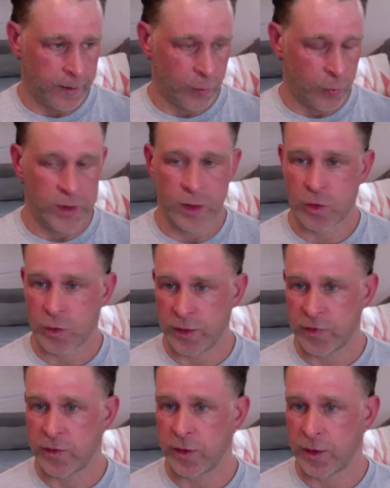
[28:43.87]
we
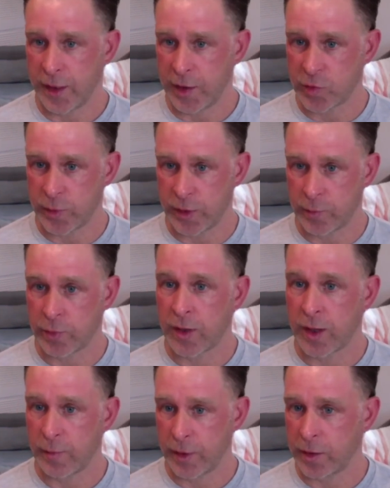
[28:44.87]
increased engagement
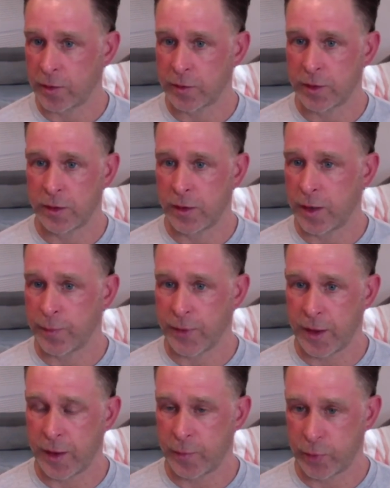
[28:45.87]
primarily not
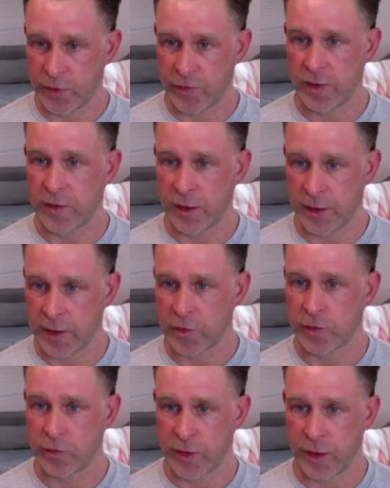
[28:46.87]
by presenting
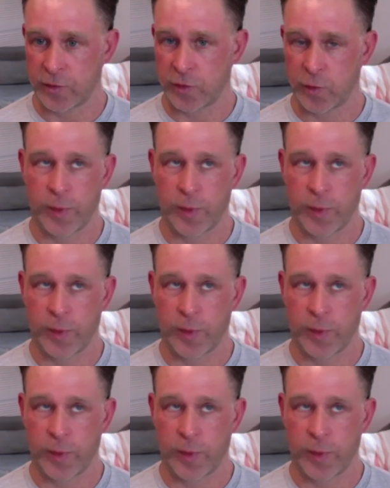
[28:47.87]
exercises,